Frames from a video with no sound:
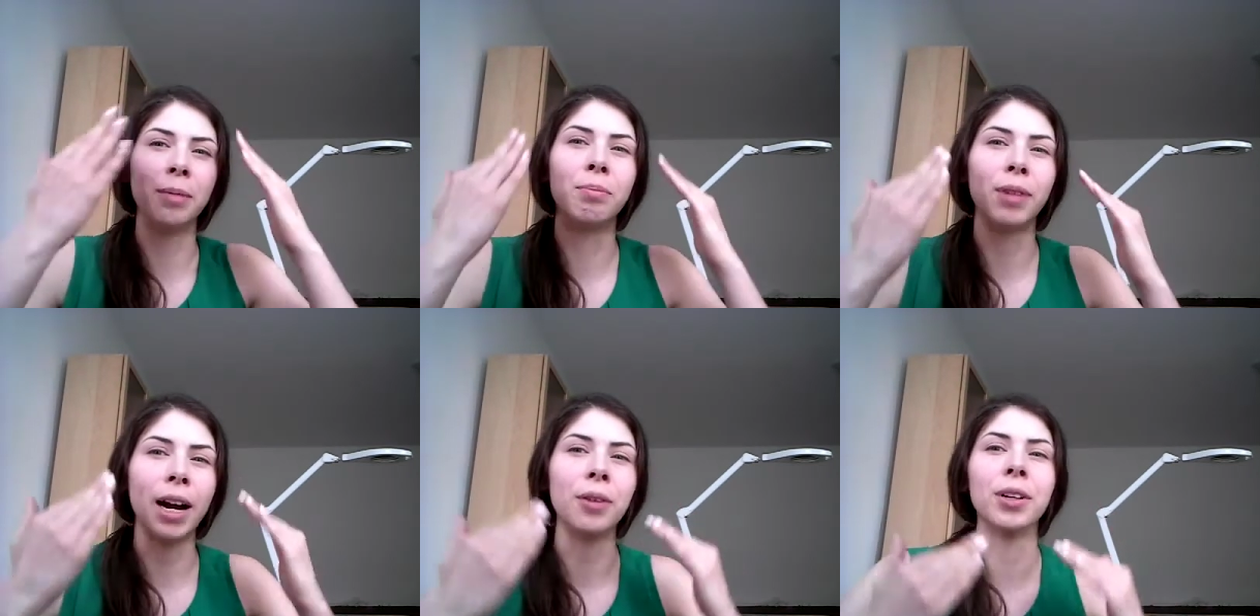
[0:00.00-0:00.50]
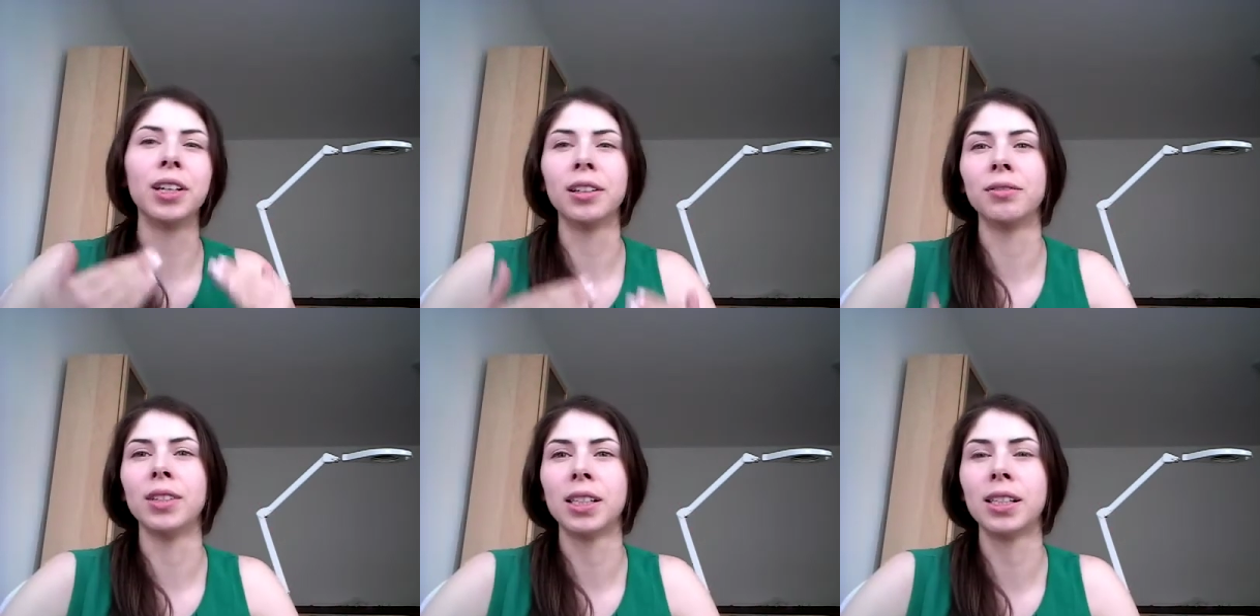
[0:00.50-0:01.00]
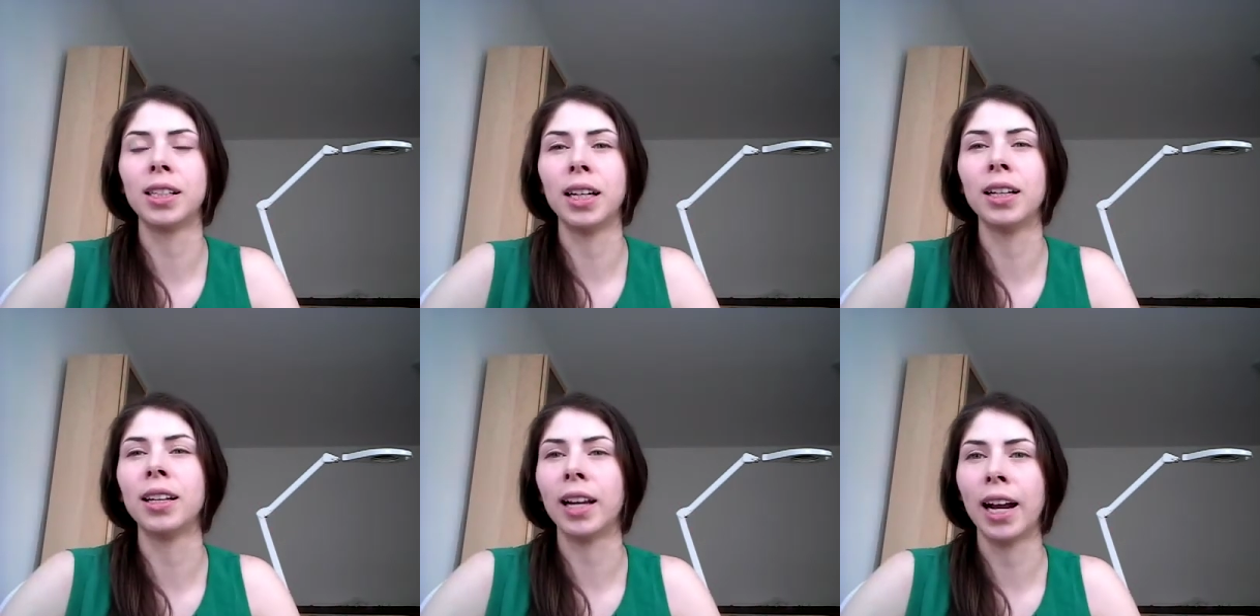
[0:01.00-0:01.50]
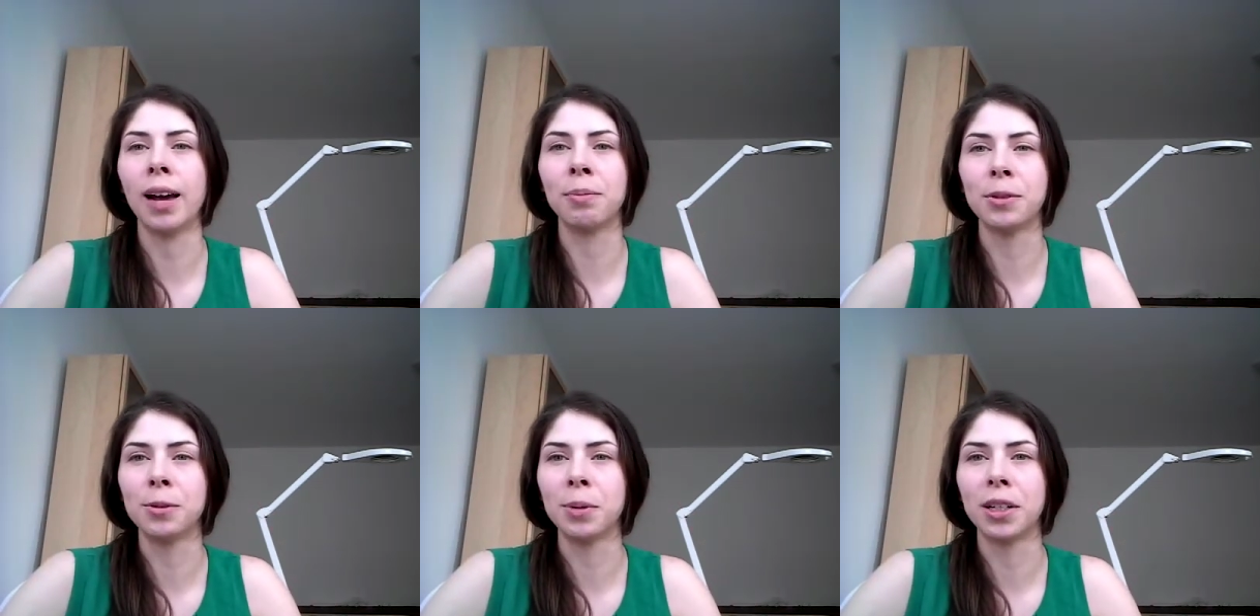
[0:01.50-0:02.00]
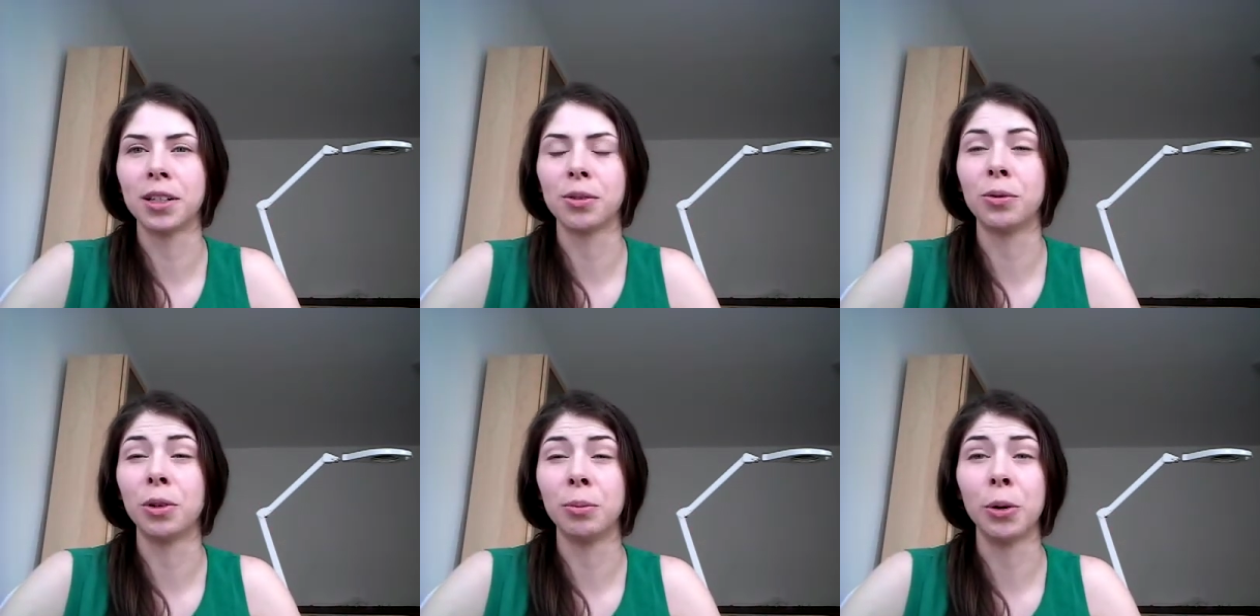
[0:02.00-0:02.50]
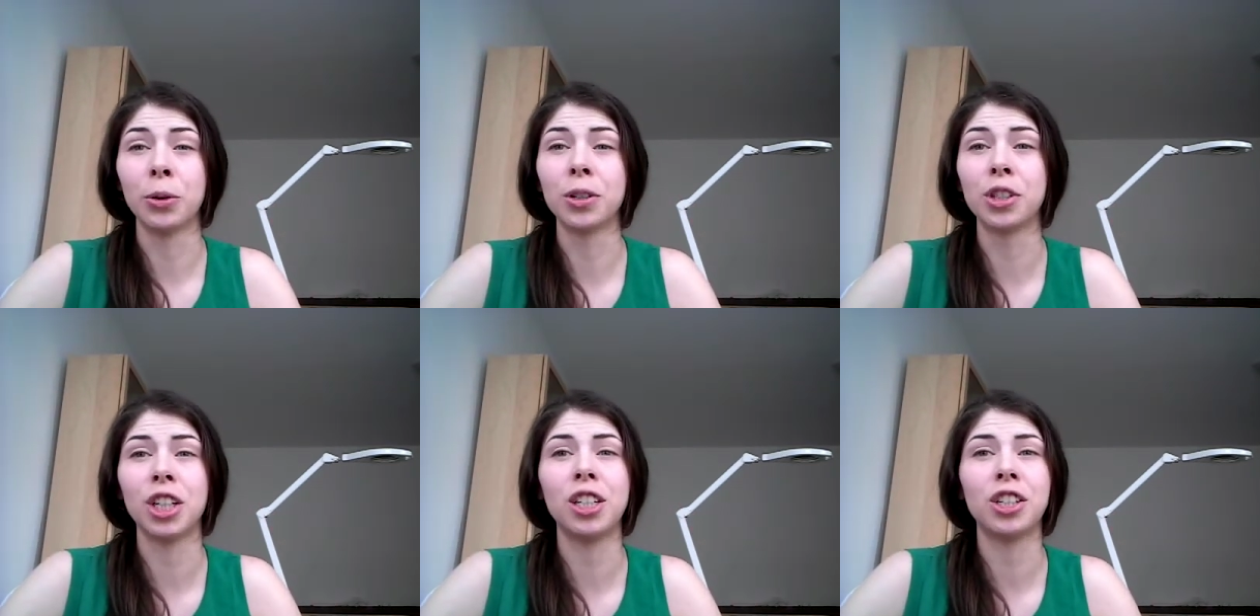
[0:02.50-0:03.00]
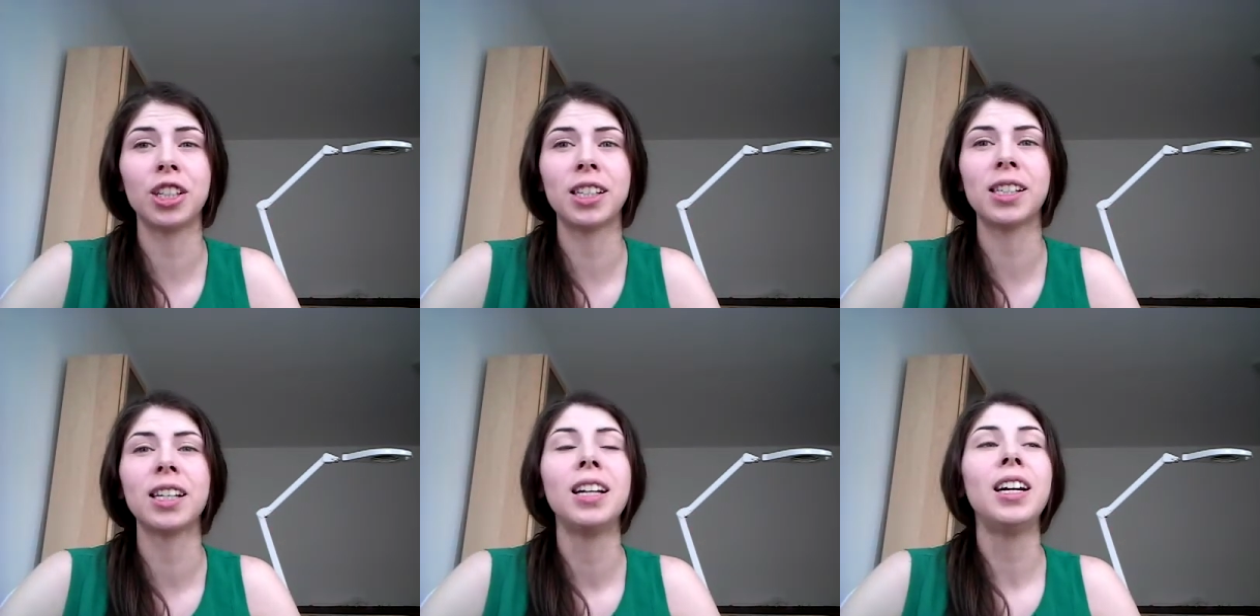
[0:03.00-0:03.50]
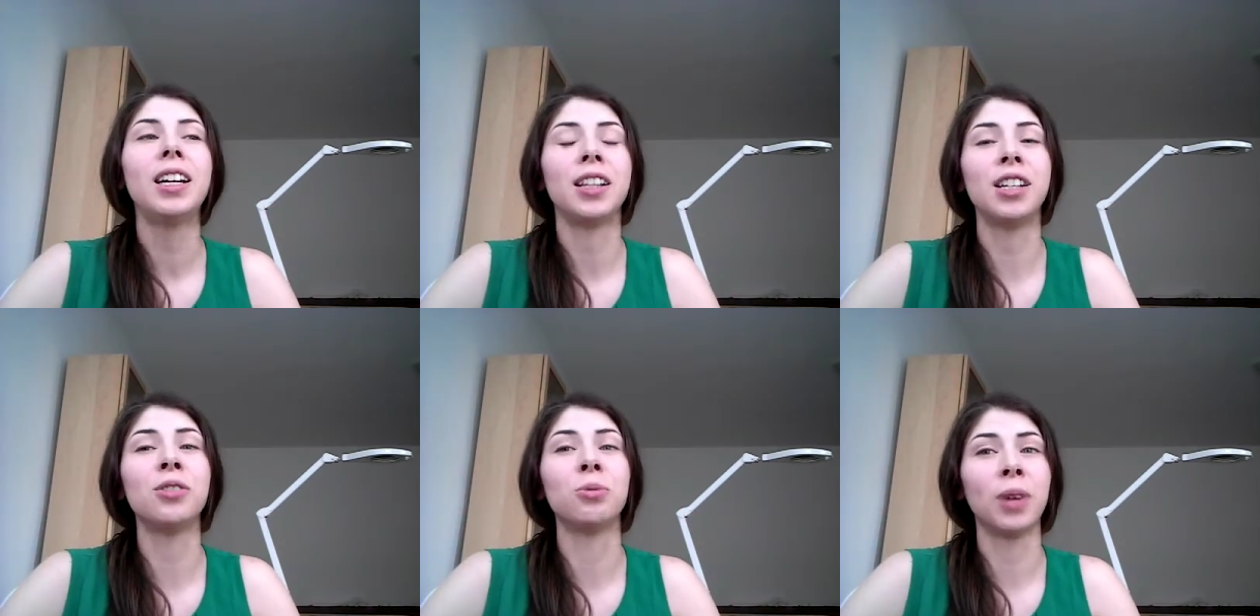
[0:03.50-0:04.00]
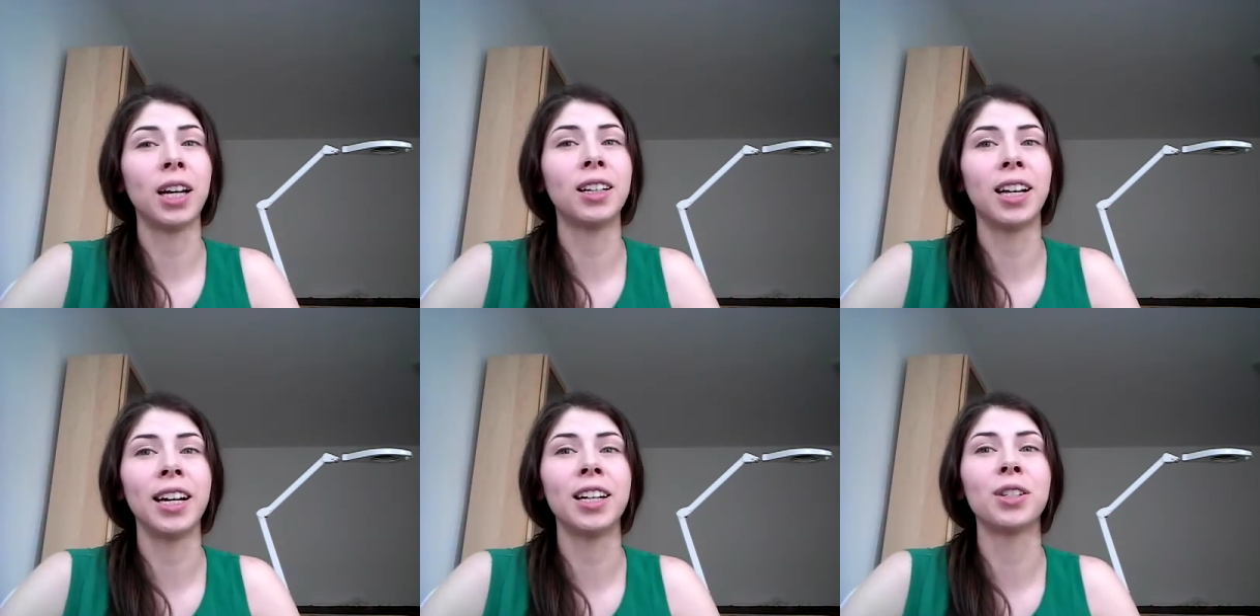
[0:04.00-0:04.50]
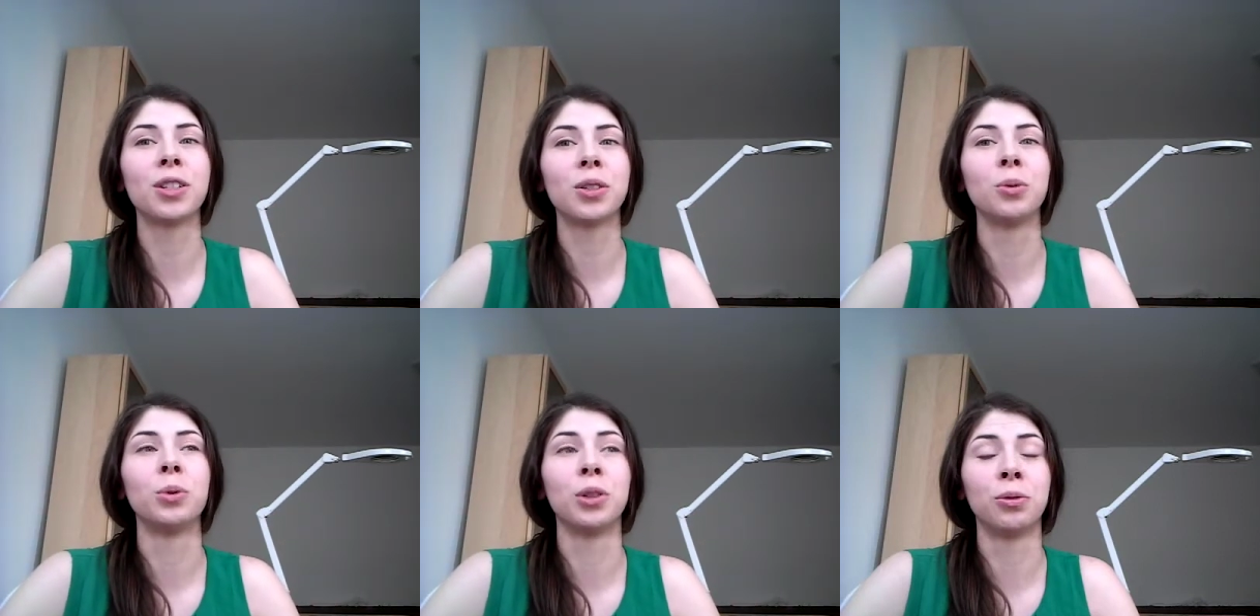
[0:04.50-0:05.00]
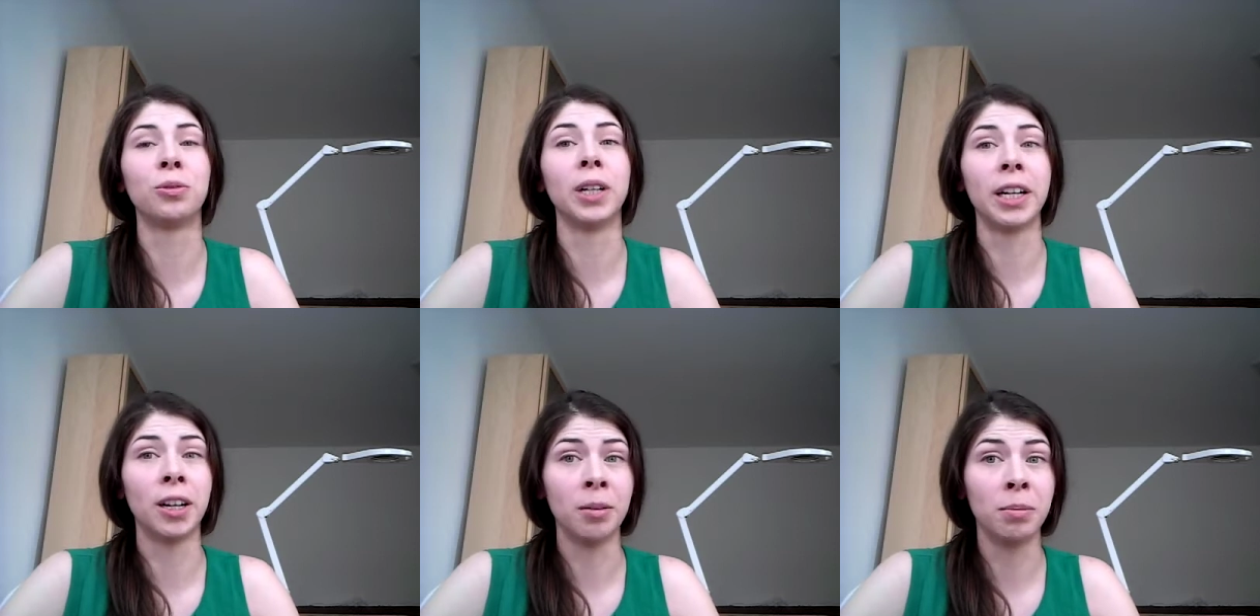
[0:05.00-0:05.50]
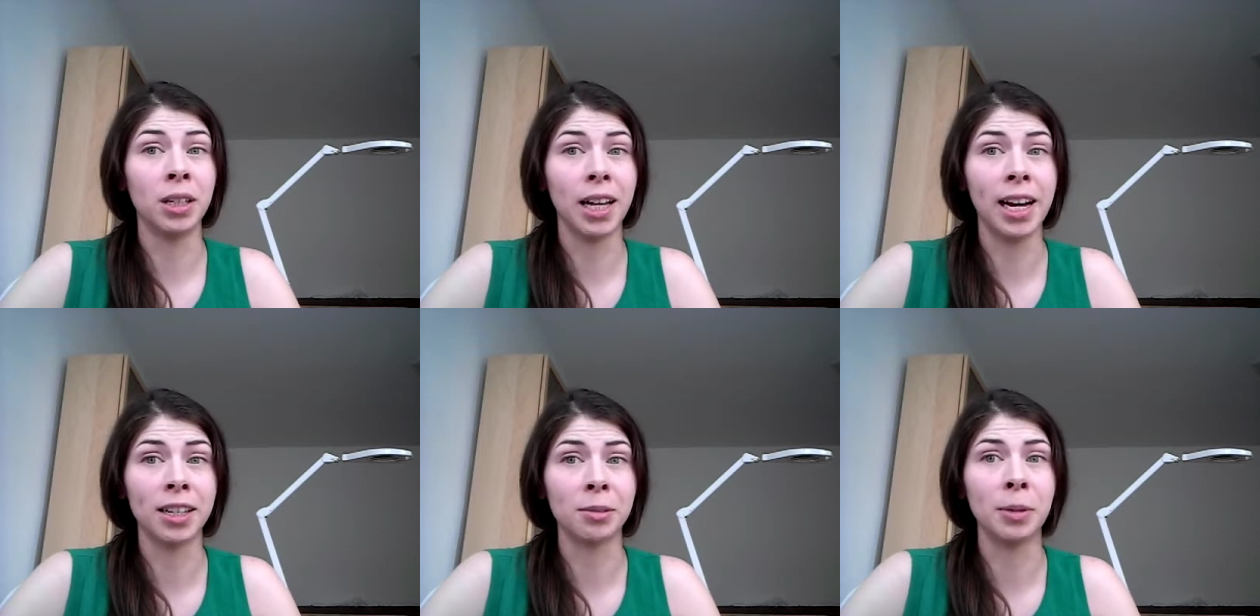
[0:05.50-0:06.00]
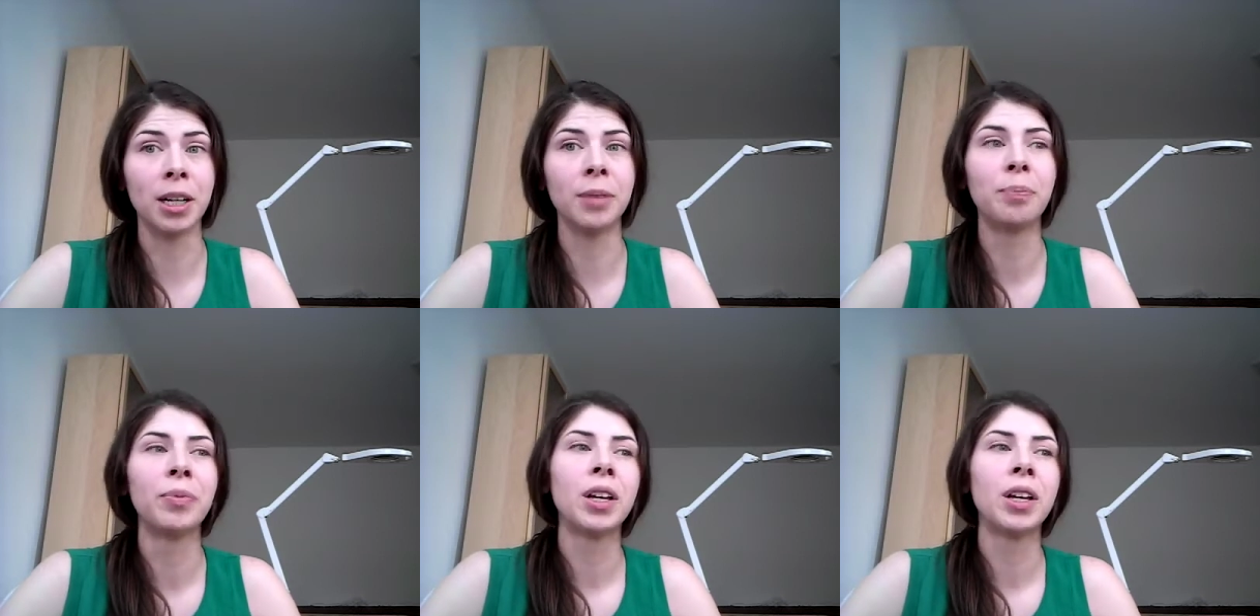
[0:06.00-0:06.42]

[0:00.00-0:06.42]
browning of the skin that happens because of hormonal changes, these red lights will flare up melasma.